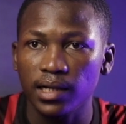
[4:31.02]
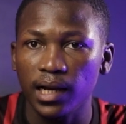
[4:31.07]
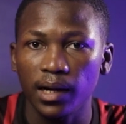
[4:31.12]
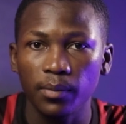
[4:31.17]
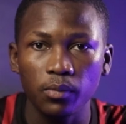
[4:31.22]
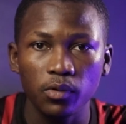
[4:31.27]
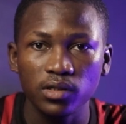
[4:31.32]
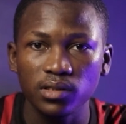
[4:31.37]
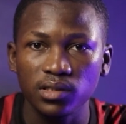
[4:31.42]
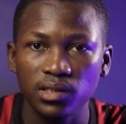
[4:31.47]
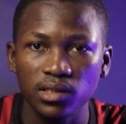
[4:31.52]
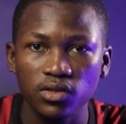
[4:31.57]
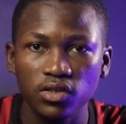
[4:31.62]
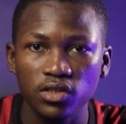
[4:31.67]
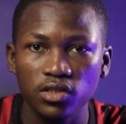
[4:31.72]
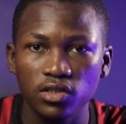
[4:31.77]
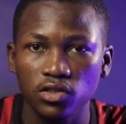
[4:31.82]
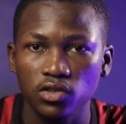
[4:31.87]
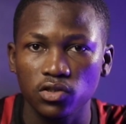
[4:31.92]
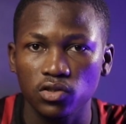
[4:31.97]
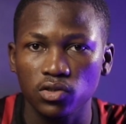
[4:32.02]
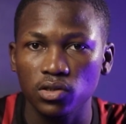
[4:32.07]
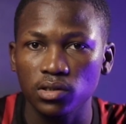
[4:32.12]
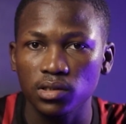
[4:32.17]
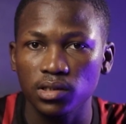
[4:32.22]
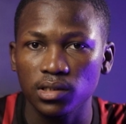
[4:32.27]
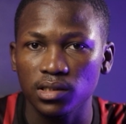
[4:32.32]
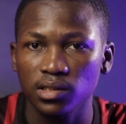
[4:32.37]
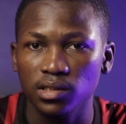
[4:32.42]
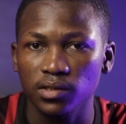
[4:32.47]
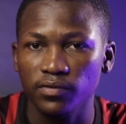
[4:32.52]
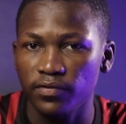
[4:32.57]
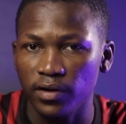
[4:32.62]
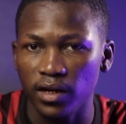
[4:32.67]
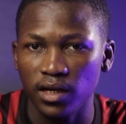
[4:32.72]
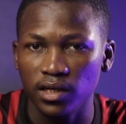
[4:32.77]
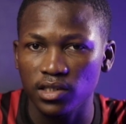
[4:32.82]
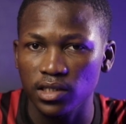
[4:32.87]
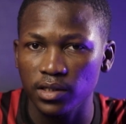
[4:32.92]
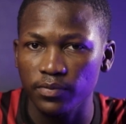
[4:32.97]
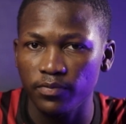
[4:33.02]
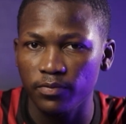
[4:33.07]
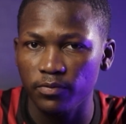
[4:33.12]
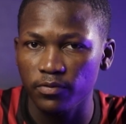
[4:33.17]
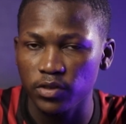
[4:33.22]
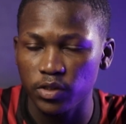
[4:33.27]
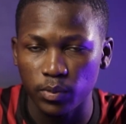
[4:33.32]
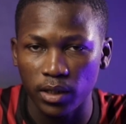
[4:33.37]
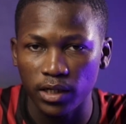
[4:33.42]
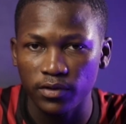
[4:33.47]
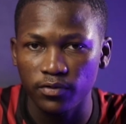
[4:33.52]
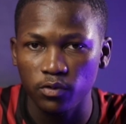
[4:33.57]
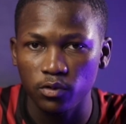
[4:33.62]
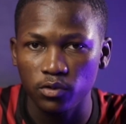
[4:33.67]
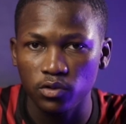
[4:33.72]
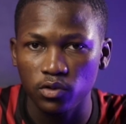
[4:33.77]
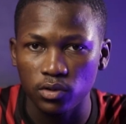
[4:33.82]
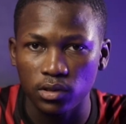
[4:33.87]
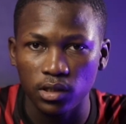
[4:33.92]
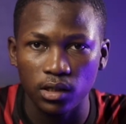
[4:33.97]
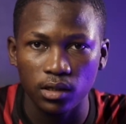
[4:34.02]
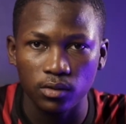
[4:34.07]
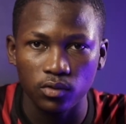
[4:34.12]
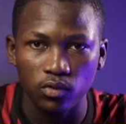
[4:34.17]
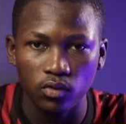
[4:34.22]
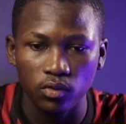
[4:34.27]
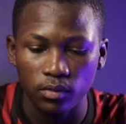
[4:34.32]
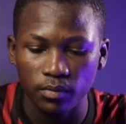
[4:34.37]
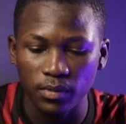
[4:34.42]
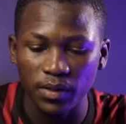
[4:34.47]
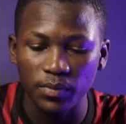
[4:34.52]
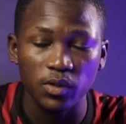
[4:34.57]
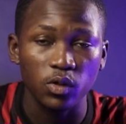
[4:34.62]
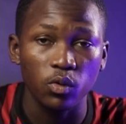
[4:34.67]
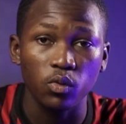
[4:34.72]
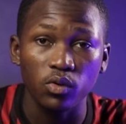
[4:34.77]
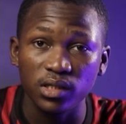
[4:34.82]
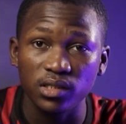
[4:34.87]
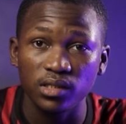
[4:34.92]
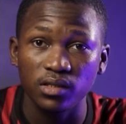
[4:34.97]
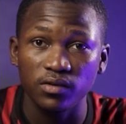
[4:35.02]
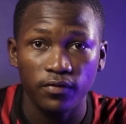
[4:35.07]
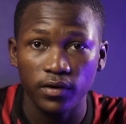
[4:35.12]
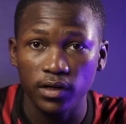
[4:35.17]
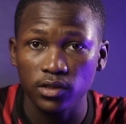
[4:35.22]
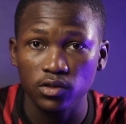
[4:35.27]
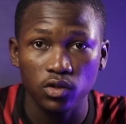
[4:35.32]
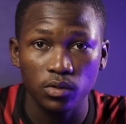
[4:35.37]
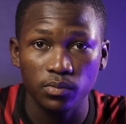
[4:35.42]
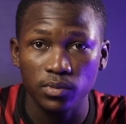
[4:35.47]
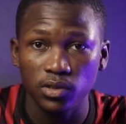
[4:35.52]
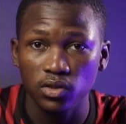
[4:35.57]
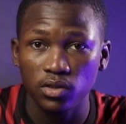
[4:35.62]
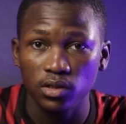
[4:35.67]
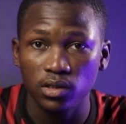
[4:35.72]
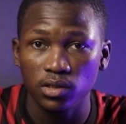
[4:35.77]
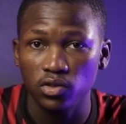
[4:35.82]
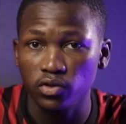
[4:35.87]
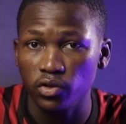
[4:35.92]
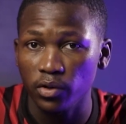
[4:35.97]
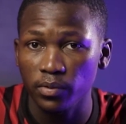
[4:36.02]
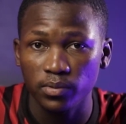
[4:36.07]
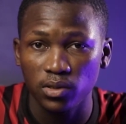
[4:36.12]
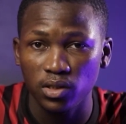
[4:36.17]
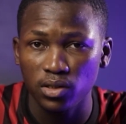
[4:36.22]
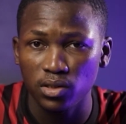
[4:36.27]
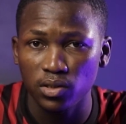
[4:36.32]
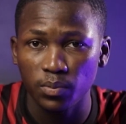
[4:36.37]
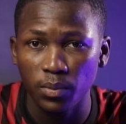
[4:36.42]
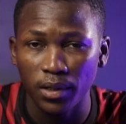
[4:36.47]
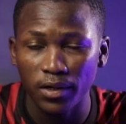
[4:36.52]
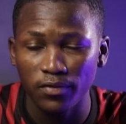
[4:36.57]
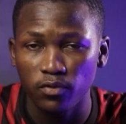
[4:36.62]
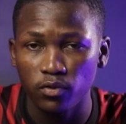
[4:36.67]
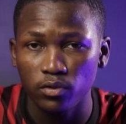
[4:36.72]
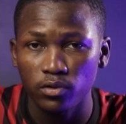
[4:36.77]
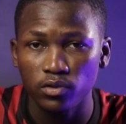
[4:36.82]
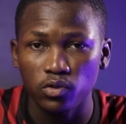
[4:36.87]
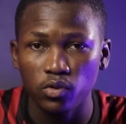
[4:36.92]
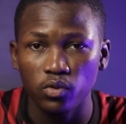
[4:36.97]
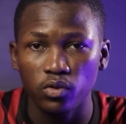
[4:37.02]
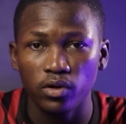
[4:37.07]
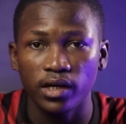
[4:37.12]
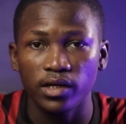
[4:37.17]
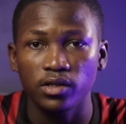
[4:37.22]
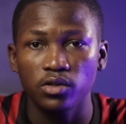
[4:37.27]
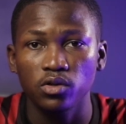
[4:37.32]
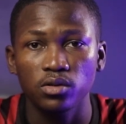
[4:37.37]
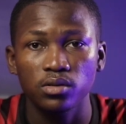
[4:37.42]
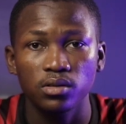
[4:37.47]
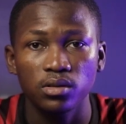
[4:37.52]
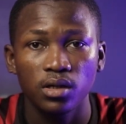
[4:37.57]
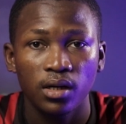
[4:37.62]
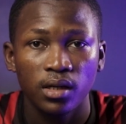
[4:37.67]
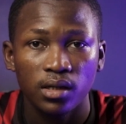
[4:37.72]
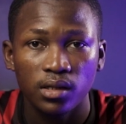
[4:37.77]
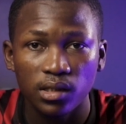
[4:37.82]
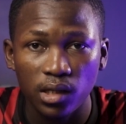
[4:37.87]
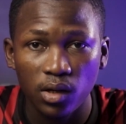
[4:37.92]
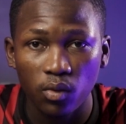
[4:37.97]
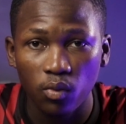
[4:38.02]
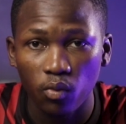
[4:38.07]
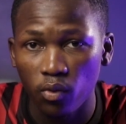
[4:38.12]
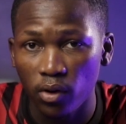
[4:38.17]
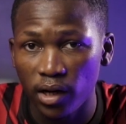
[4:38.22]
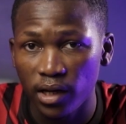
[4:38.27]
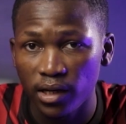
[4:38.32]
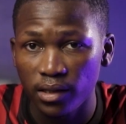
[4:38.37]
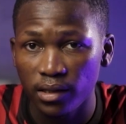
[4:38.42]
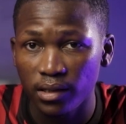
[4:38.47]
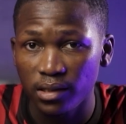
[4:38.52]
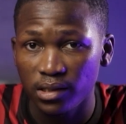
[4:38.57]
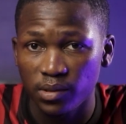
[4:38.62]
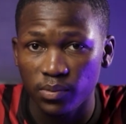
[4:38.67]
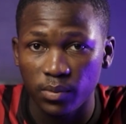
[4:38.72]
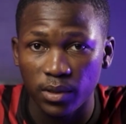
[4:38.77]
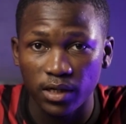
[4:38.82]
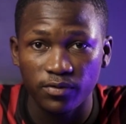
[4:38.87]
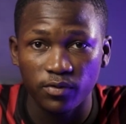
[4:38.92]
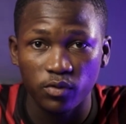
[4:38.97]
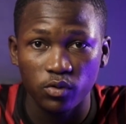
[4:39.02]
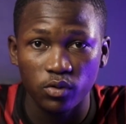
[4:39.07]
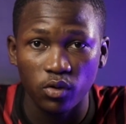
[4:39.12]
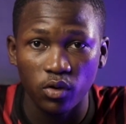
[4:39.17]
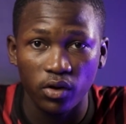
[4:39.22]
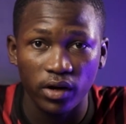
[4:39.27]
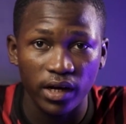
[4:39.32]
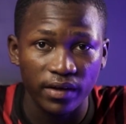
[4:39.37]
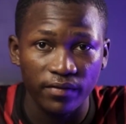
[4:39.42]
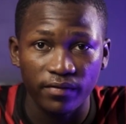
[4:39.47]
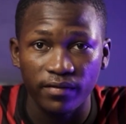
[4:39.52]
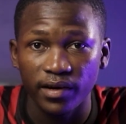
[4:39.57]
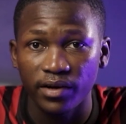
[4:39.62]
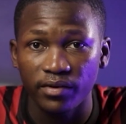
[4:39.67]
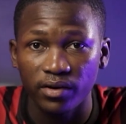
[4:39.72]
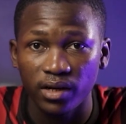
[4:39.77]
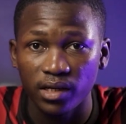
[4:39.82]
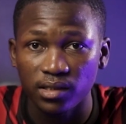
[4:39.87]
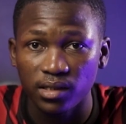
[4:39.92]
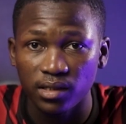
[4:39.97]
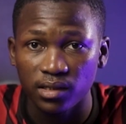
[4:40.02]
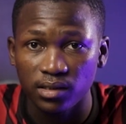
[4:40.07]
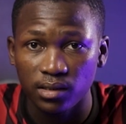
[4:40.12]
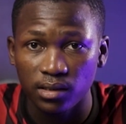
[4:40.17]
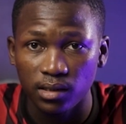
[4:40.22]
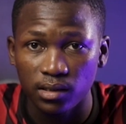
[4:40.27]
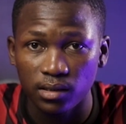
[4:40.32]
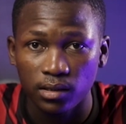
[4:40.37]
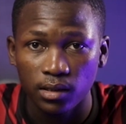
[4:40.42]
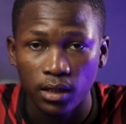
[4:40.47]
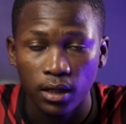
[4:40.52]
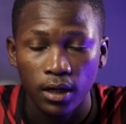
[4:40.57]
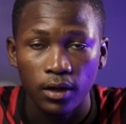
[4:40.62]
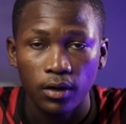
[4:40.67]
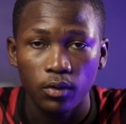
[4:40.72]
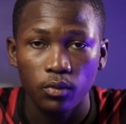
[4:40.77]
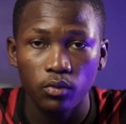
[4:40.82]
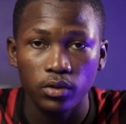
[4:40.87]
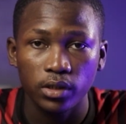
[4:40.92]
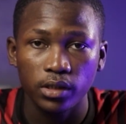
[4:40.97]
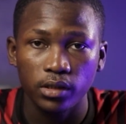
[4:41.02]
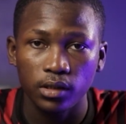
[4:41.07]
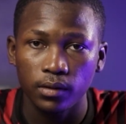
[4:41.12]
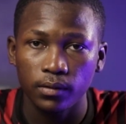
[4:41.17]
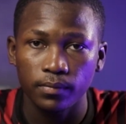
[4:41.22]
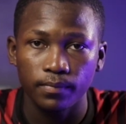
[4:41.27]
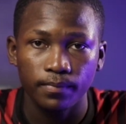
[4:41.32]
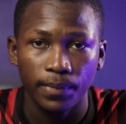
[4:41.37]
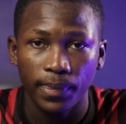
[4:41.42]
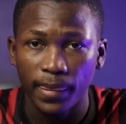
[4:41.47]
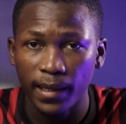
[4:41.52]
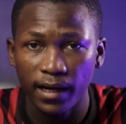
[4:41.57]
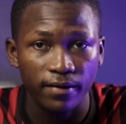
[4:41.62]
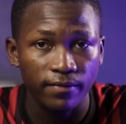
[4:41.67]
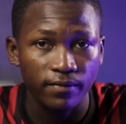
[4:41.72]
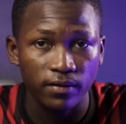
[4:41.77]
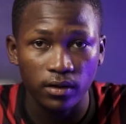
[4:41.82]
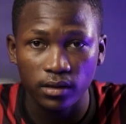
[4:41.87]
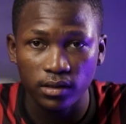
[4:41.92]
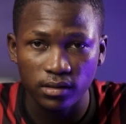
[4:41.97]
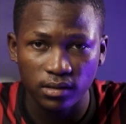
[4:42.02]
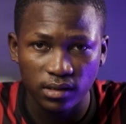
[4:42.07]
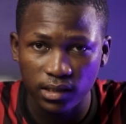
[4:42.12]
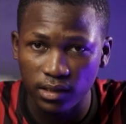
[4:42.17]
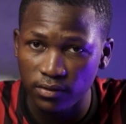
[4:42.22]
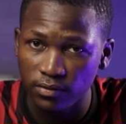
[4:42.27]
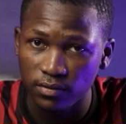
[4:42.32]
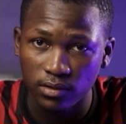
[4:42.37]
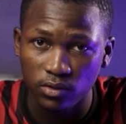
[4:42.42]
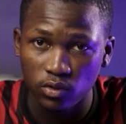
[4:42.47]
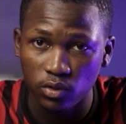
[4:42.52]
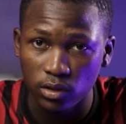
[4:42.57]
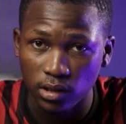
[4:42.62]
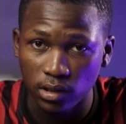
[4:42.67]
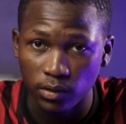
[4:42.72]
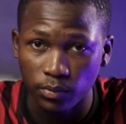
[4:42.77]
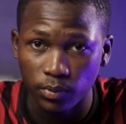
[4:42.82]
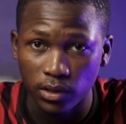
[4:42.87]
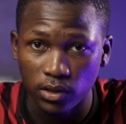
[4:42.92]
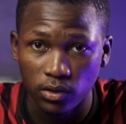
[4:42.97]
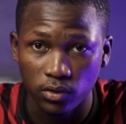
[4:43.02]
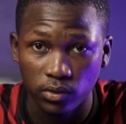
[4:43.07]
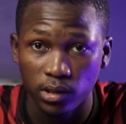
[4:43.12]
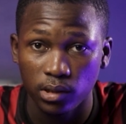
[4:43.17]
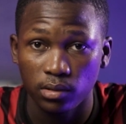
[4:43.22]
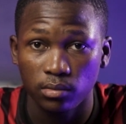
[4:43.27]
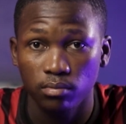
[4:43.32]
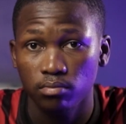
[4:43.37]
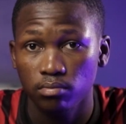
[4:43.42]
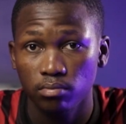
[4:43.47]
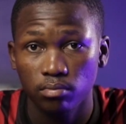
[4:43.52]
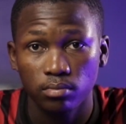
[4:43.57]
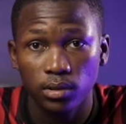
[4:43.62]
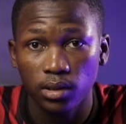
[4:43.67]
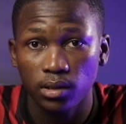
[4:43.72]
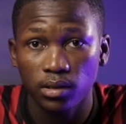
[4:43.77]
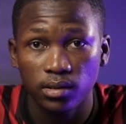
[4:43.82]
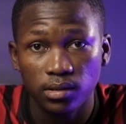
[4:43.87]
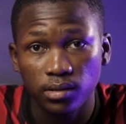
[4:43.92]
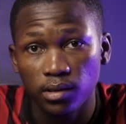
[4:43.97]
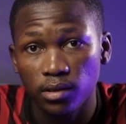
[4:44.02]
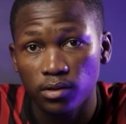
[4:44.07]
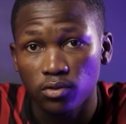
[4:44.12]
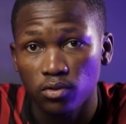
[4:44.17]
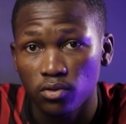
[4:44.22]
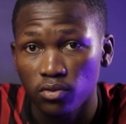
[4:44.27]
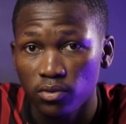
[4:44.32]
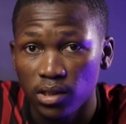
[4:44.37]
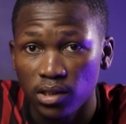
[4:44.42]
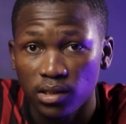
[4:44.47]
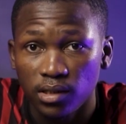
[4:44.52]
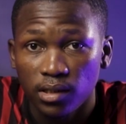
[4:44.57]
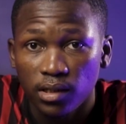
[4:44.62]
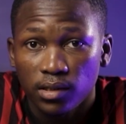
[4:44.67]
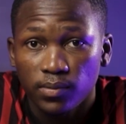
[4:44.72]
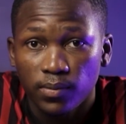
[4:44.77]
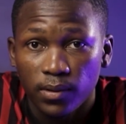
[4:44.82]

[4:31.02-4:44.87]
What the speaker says: Camon series is just as a flagship smartphone to Tecno. Maybe only the Phantom series tops this smartphone. So I don't get why a smartphone or a variant as this would have a 720p screen. Man, Tecno, we need.